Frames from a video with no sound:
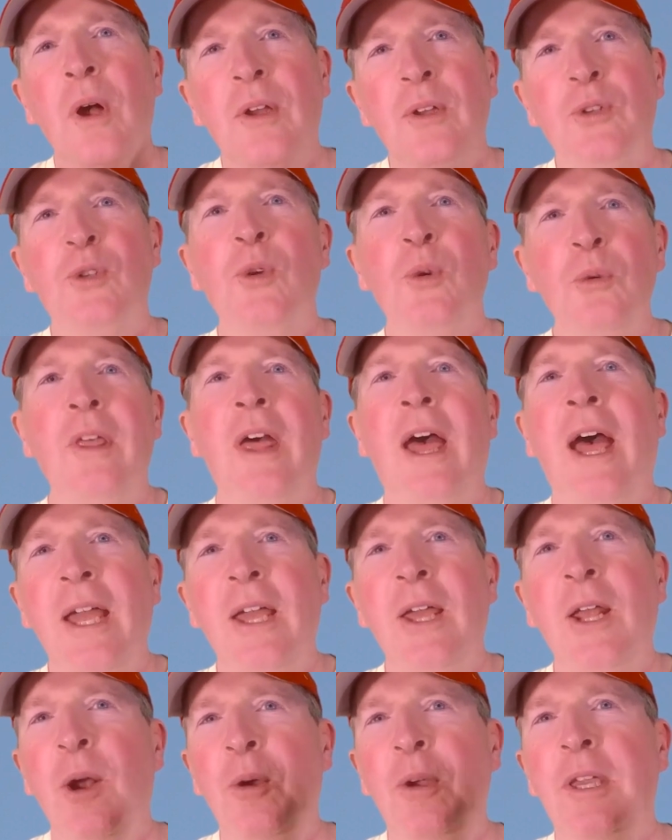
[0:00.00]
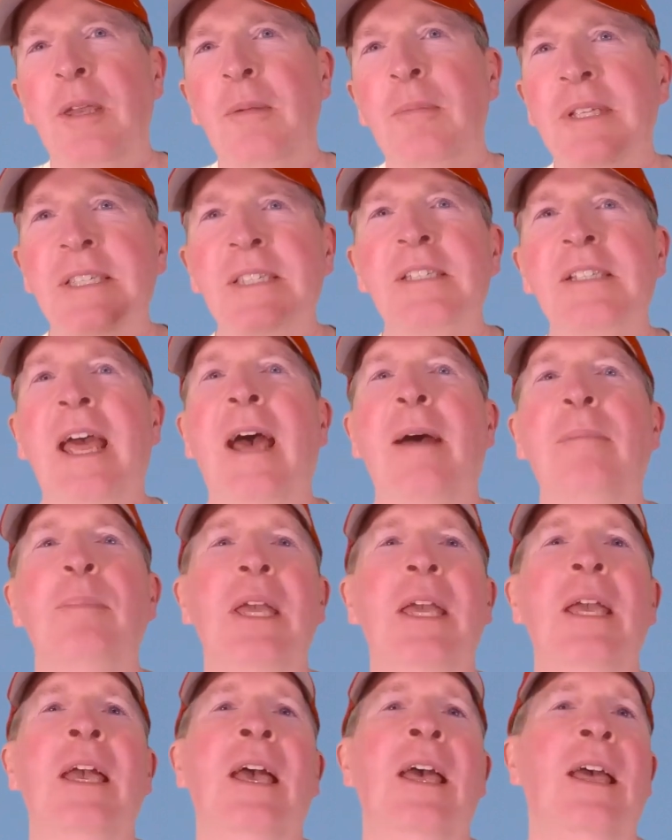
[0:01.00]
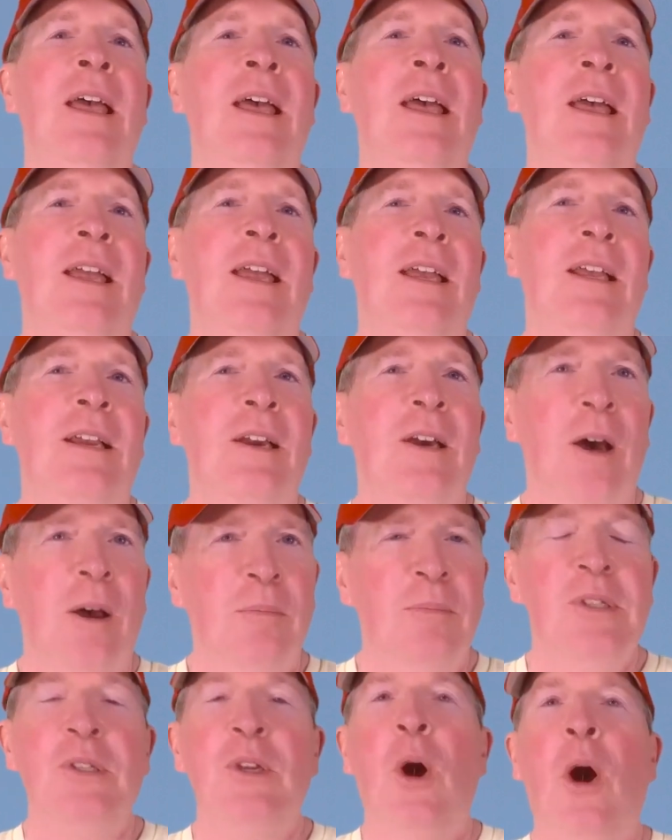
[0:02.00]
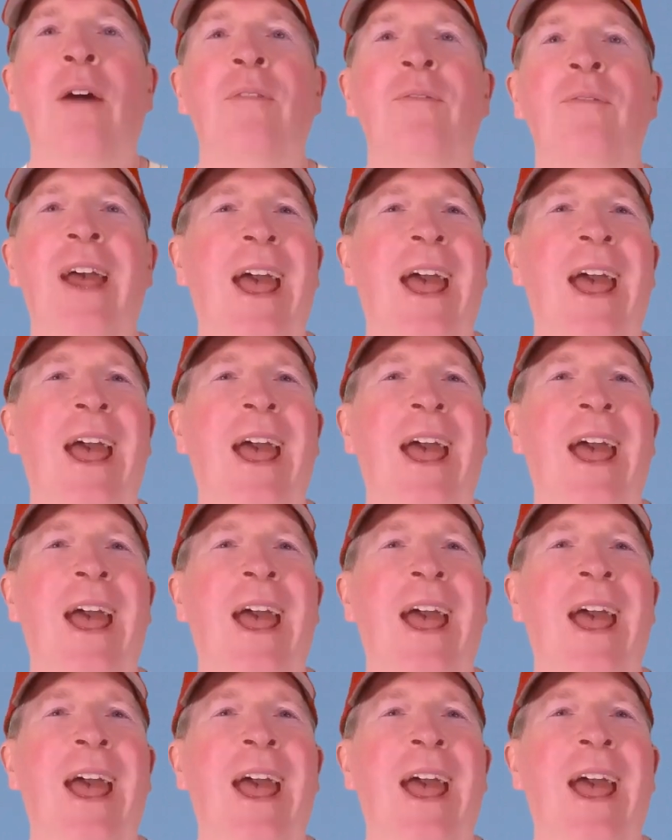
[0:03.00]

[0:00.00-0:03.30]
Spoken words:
do that, keep it snappy, it comes off